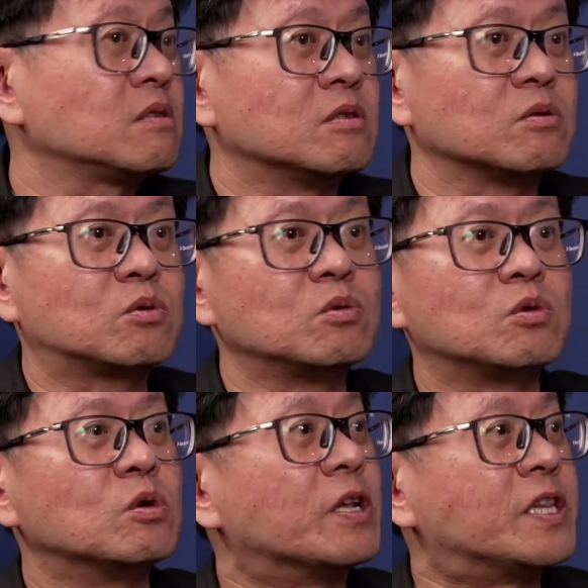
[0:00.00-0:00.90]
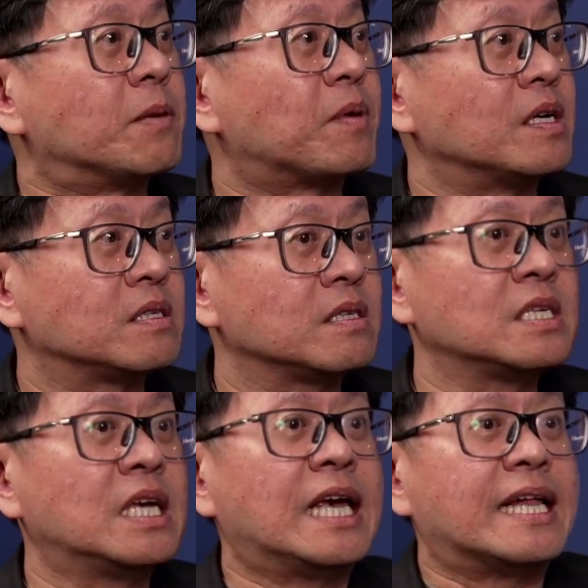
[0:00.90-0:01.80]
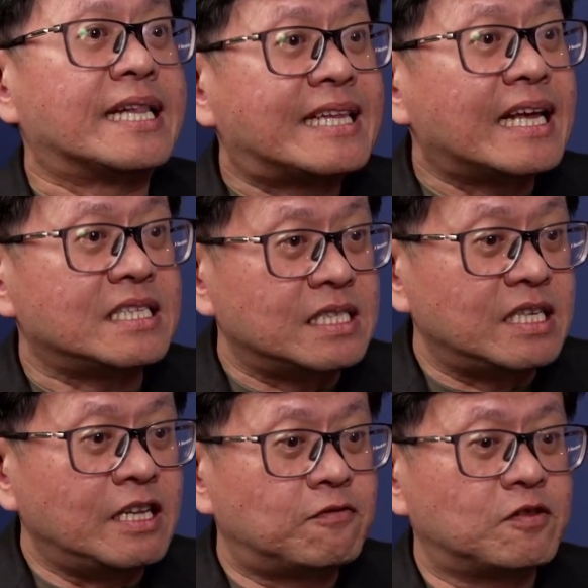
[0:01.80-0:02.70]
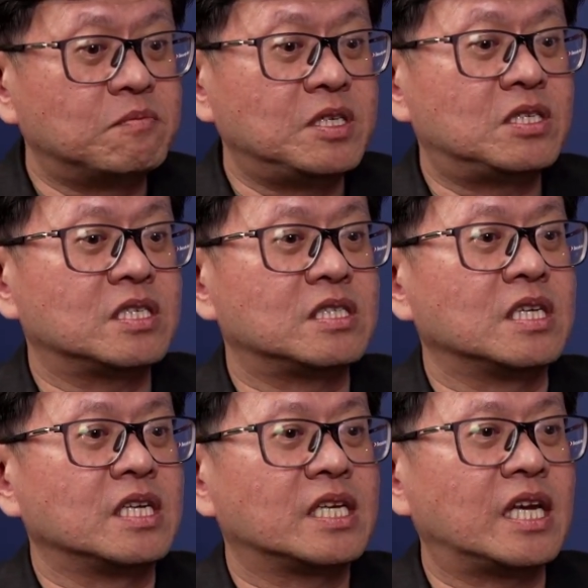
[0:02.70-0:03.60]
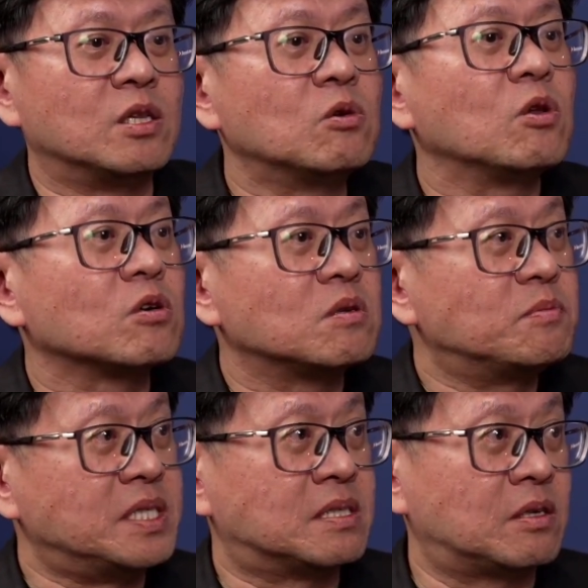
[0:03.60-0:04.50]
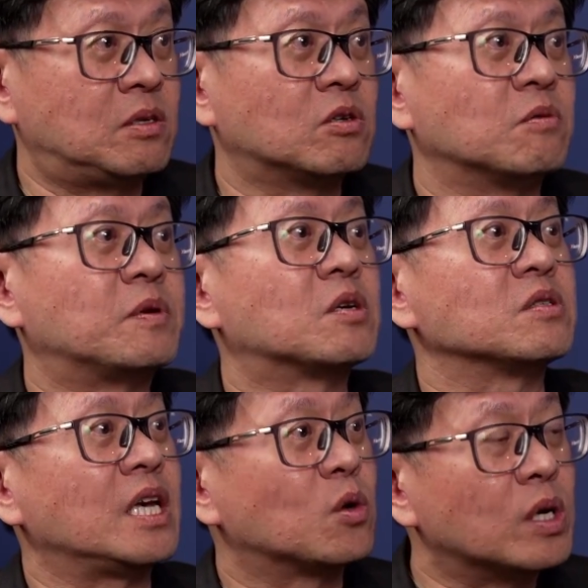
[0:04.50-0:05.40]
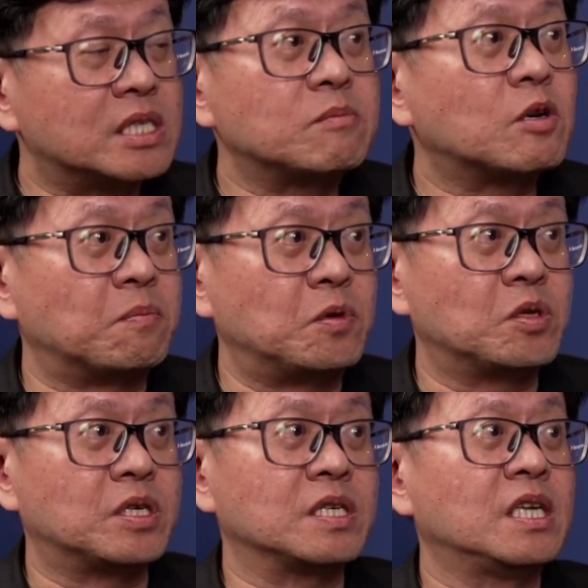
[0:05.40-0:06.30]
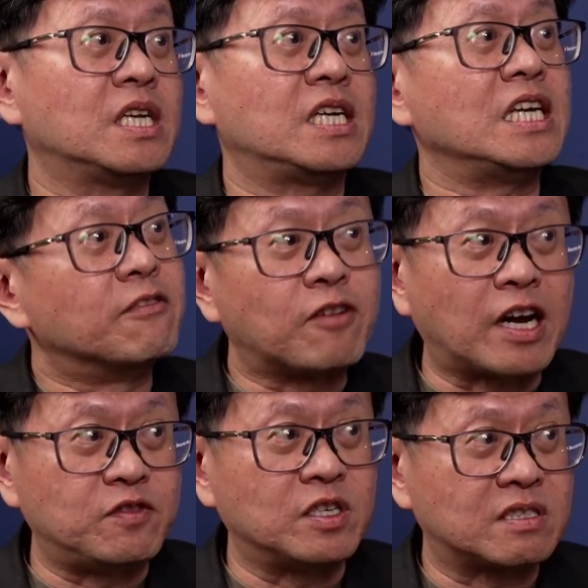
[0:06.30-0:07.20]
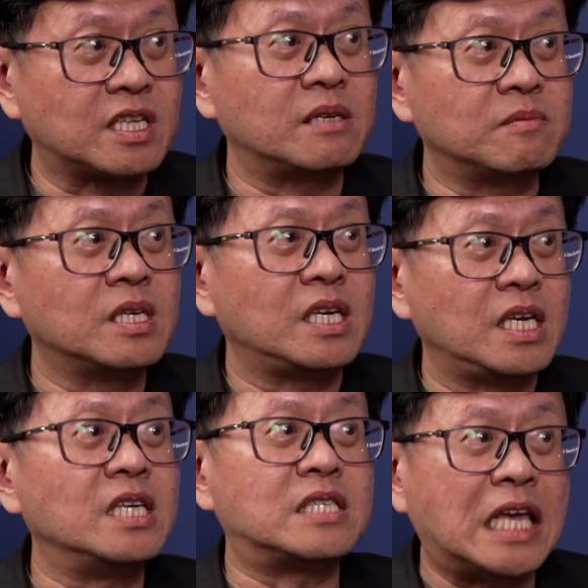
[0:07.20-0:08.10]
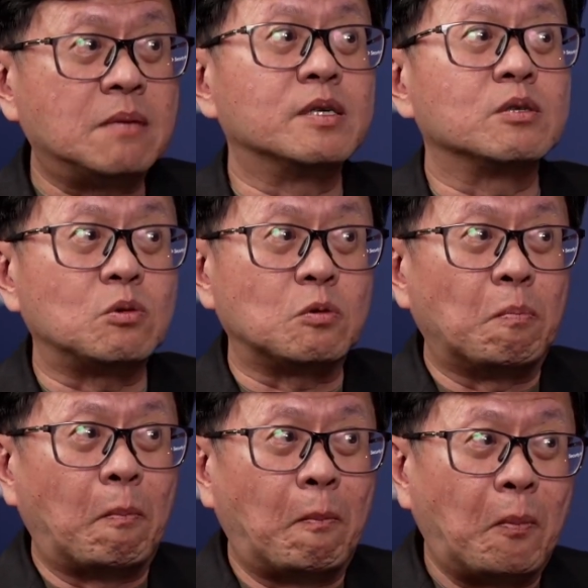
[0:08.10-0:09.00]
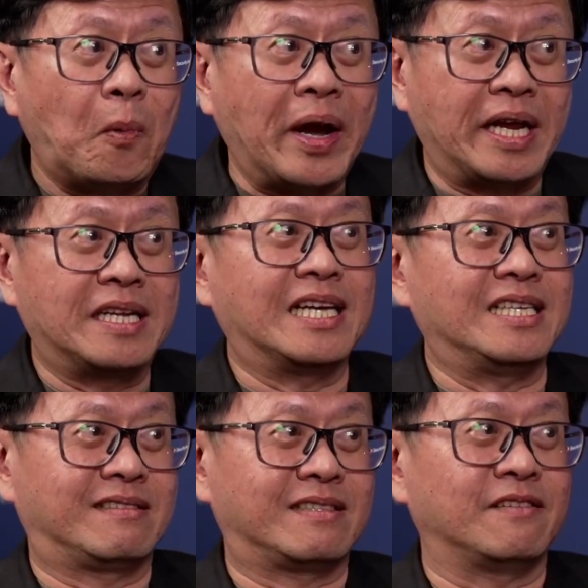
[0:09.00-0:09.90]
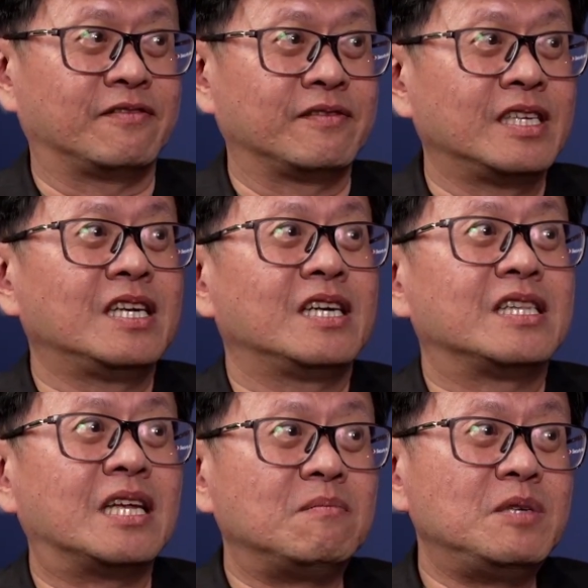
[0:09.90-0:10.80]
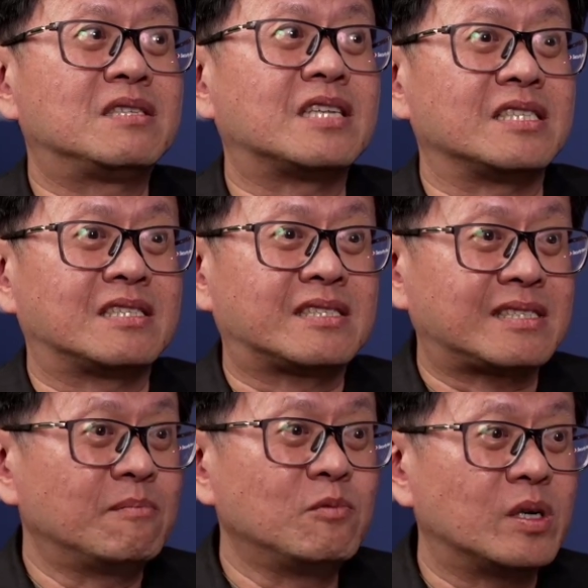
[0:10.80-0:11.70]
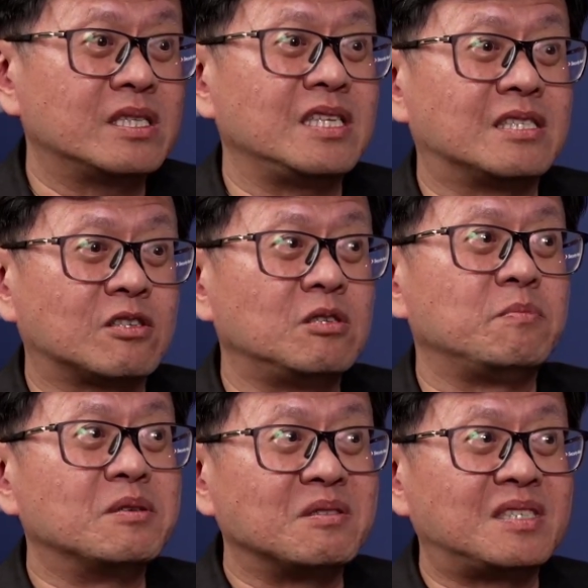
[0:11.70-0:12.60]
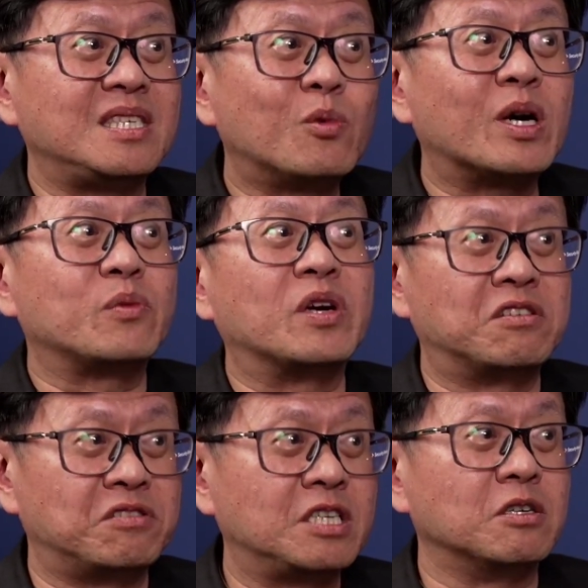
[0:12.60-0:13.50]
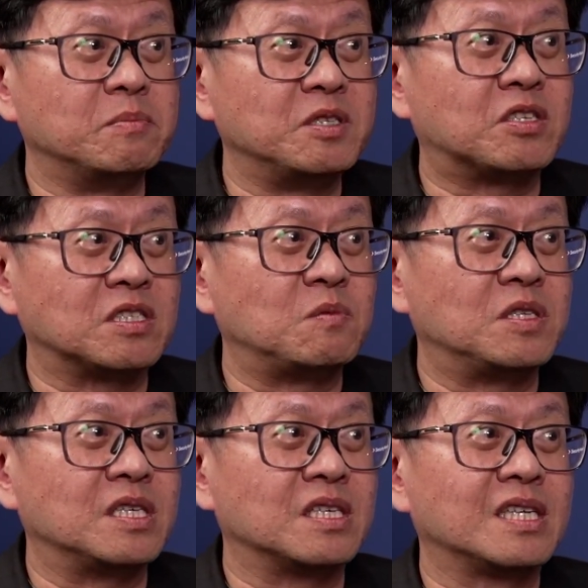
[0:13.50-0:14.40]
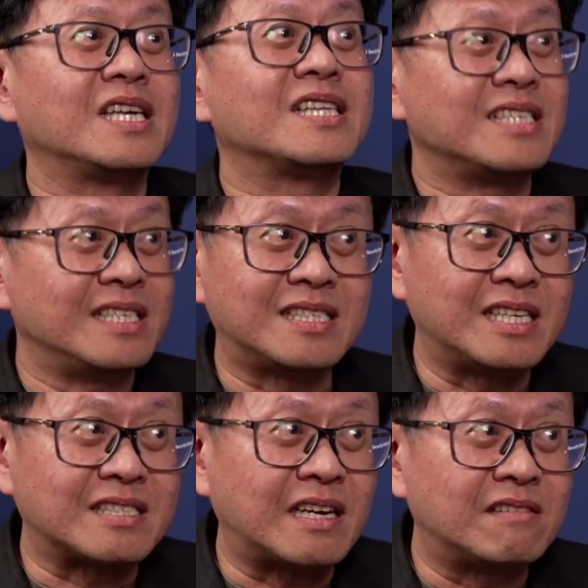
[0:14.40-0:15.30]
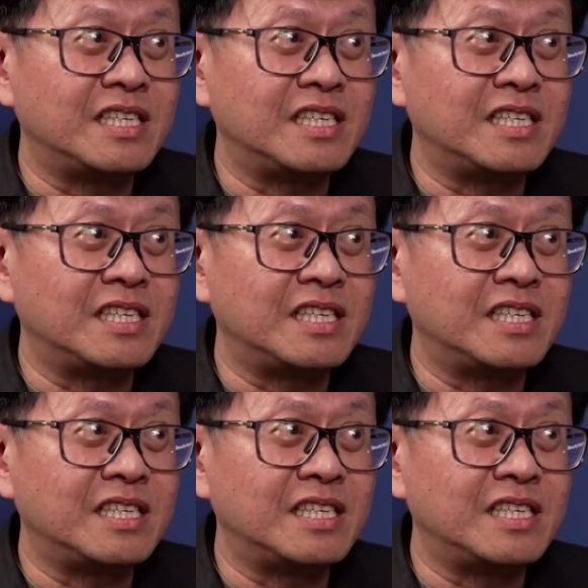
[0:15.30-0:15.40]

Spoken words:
two enterprises, that information can no longer be secure because a quantum computer in 5 years' time is able to break that stuff. That means that someone is going to be able to see what we are already going to be transmitting. Isn't that scary?